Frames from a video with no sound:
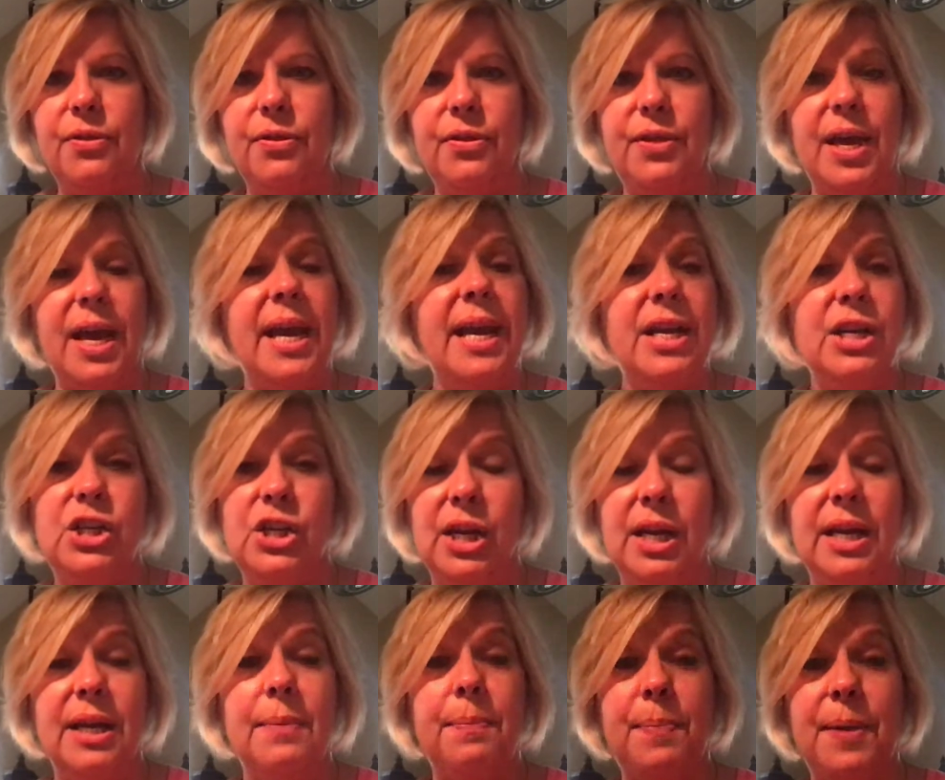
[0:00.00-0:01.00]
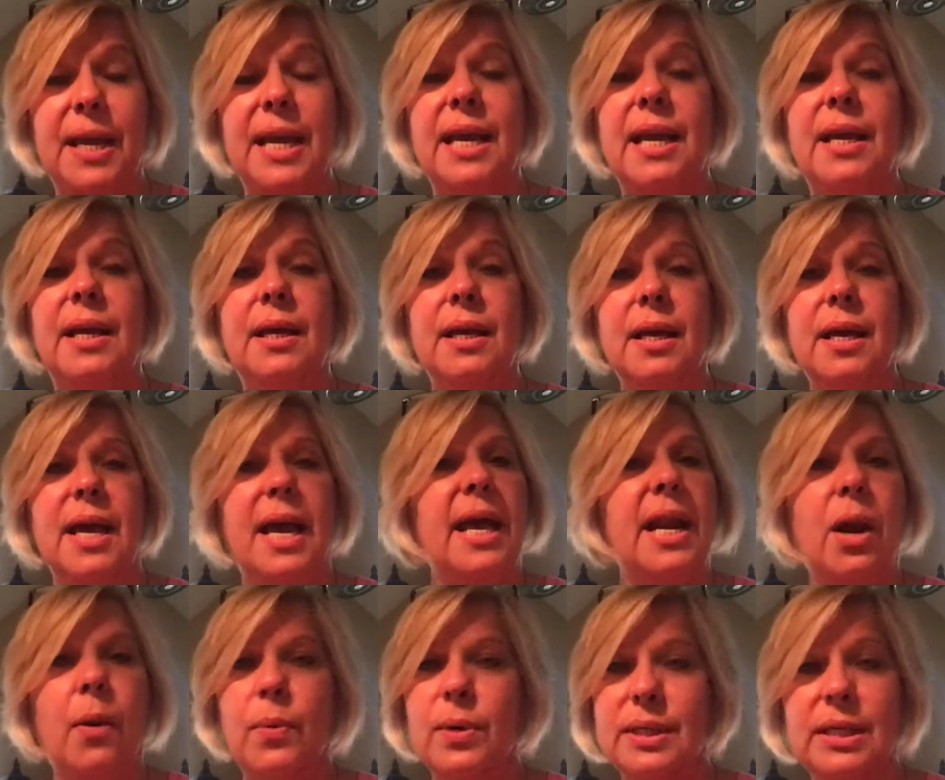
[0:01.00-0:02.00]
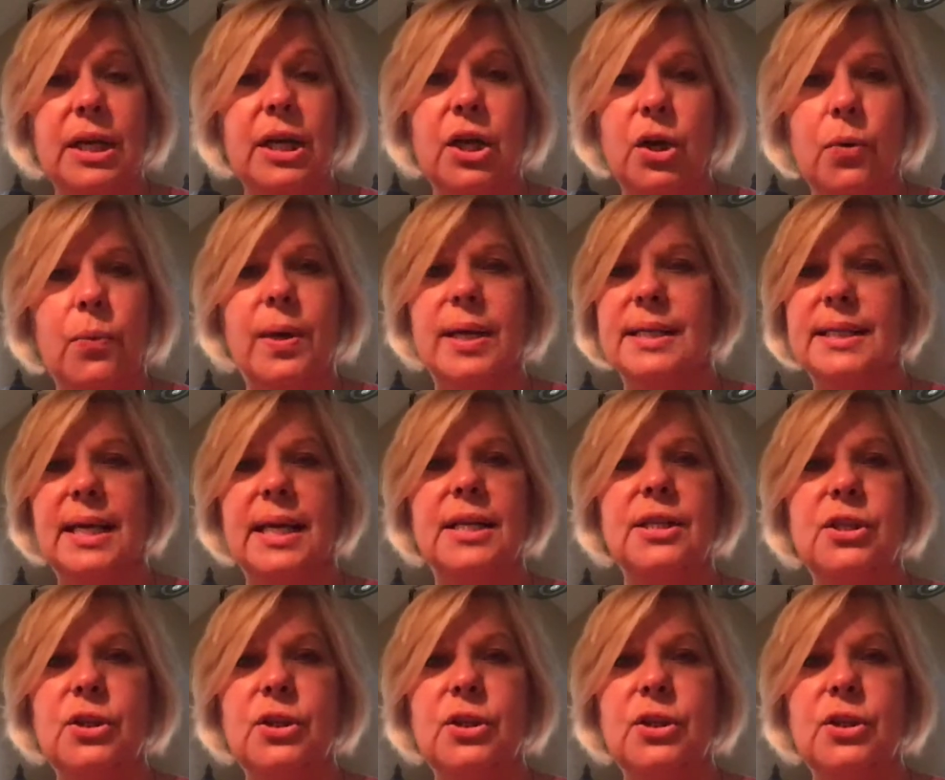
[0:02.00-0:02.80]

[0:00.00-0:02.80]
the AGNP, and I wasn't going to risk it.